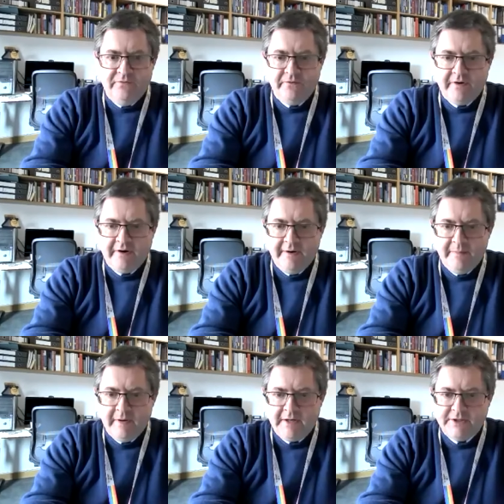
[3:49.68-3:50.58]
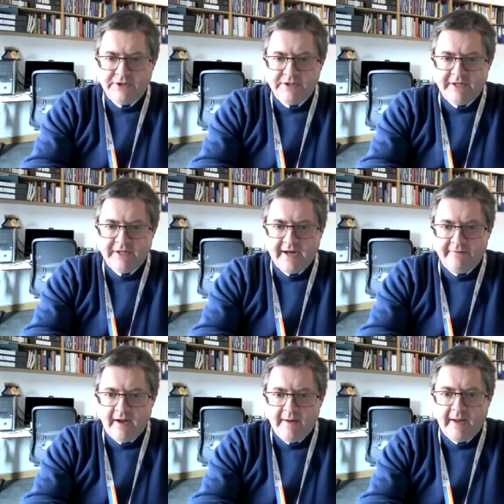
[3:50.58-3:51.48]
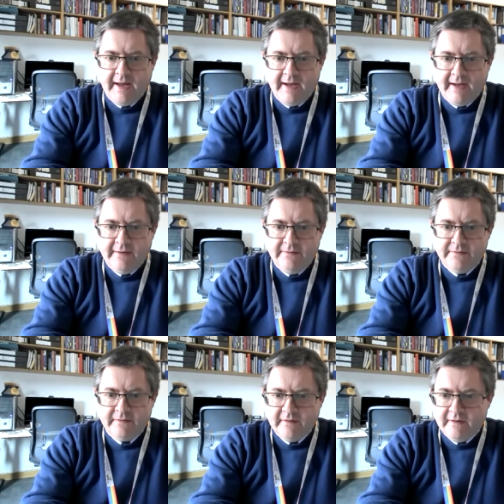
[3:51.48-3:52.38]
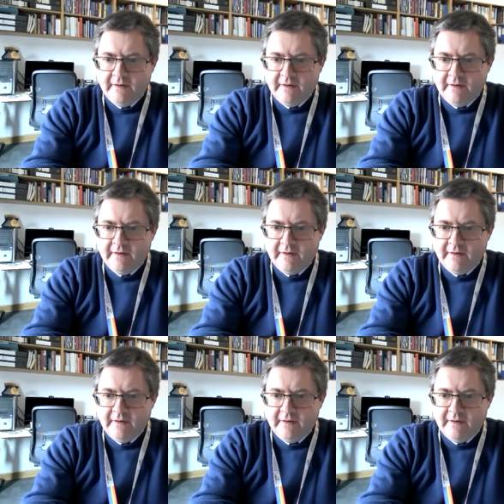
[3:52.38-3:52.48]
you very much, Gary. Um, and